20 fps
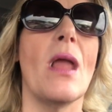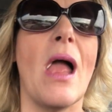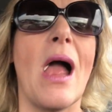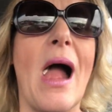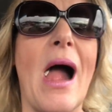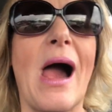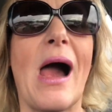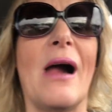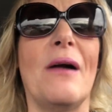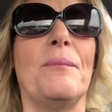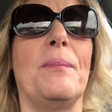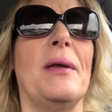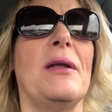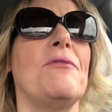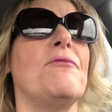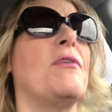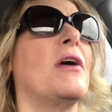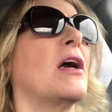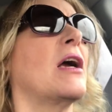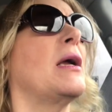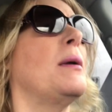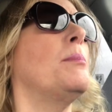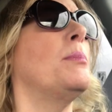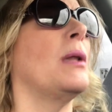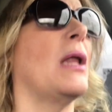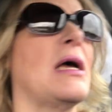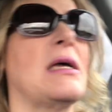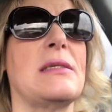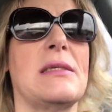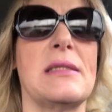I've been very
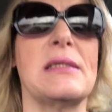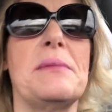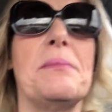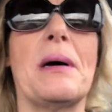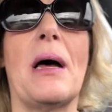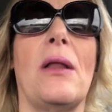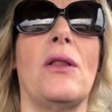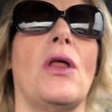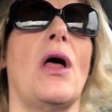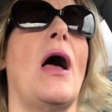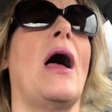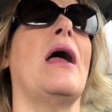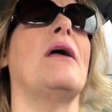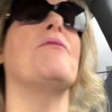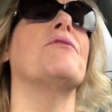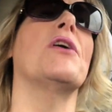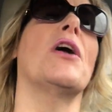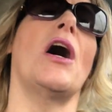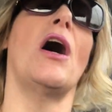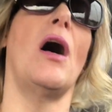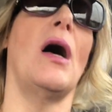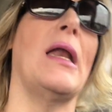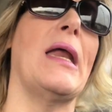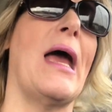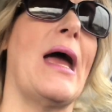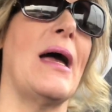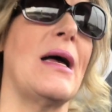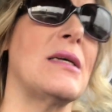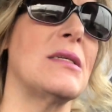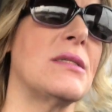blessed in my life. God
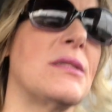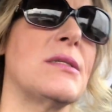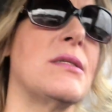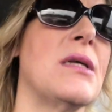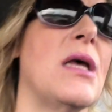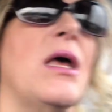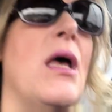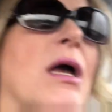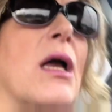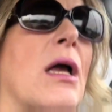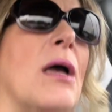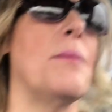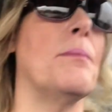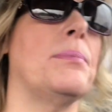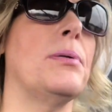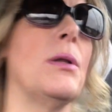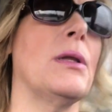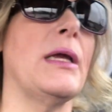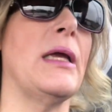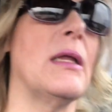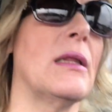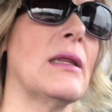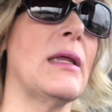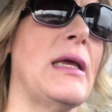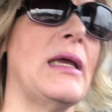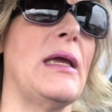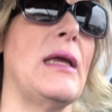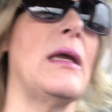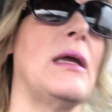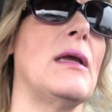has
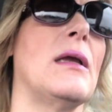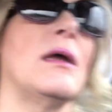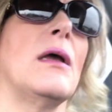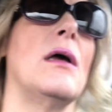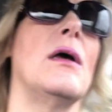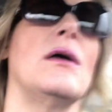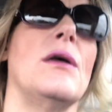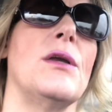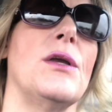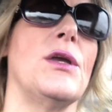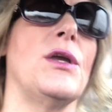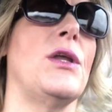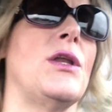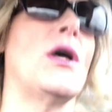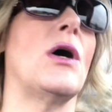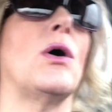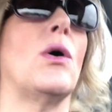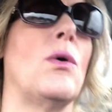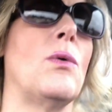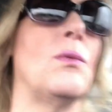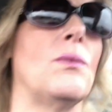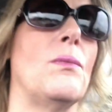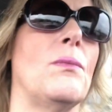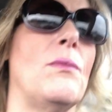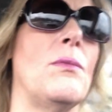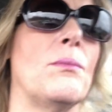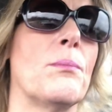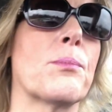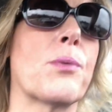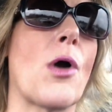completely,
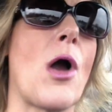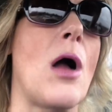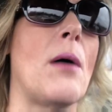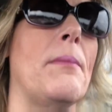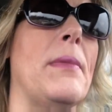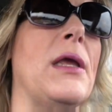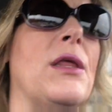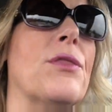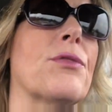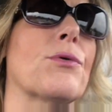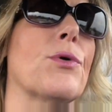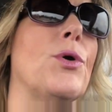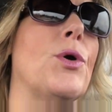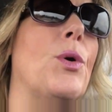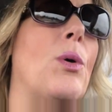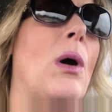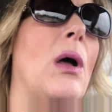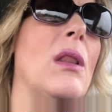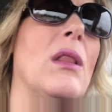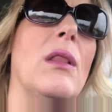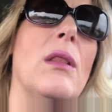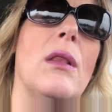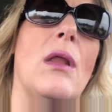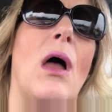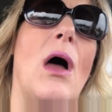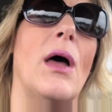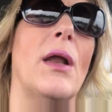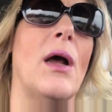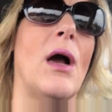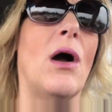brought me through a
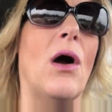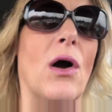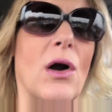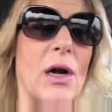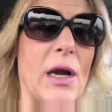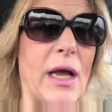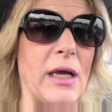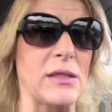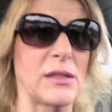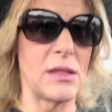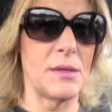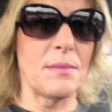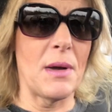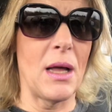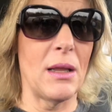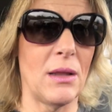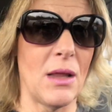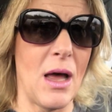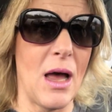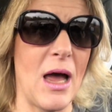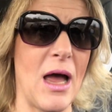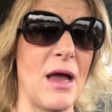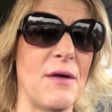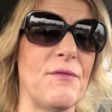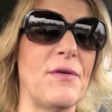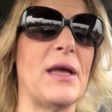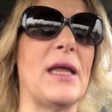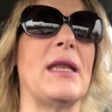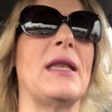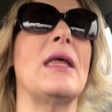lot of heartaches in my
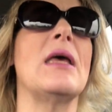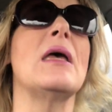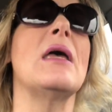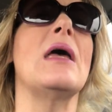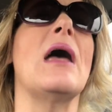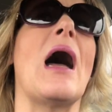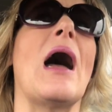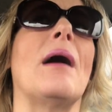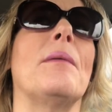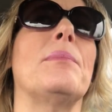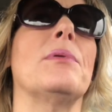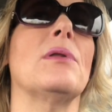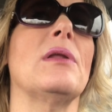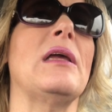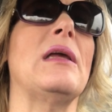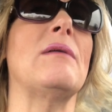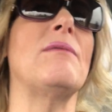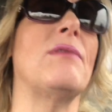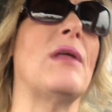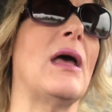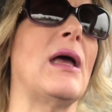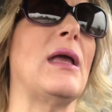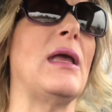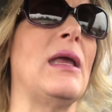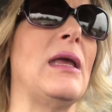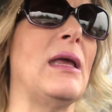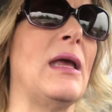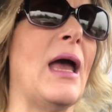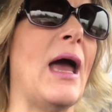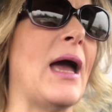life, and I believe that
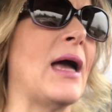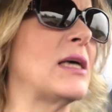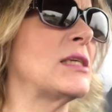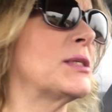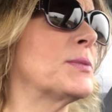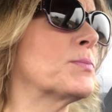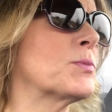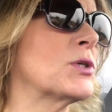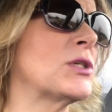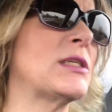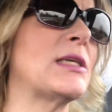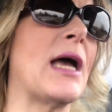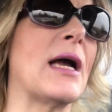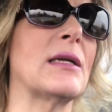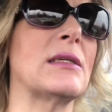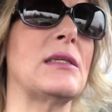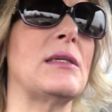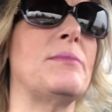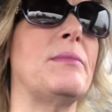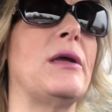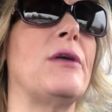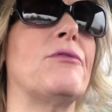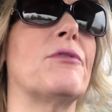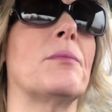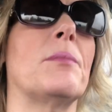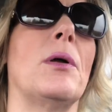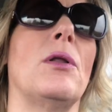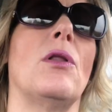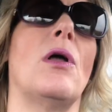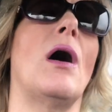He has protected me
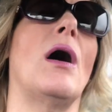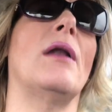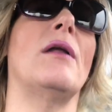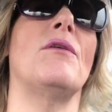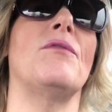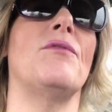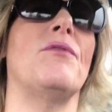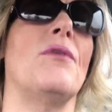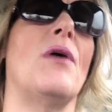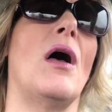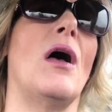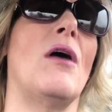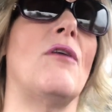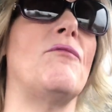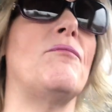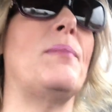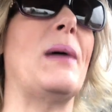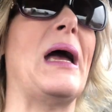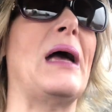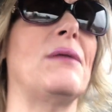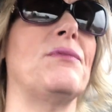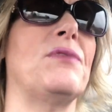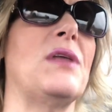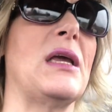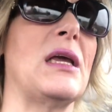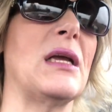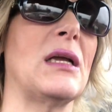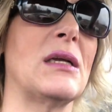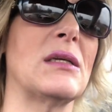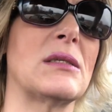from a lot of bad
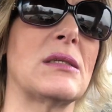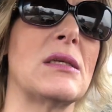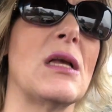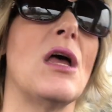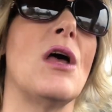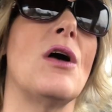things,